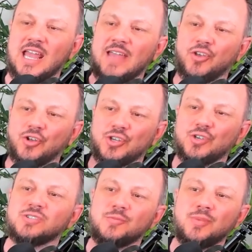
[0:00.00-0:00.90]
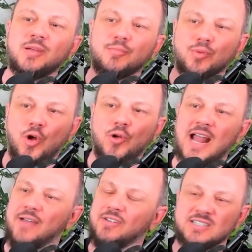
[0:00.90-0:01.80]
If you're yeah. used to being broke and
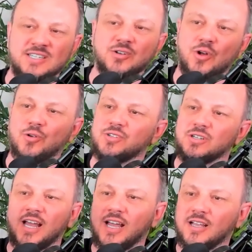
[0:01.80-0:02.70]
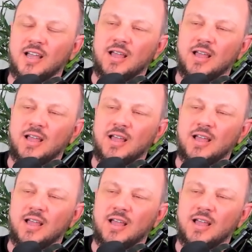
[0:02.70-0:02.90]
having zero to like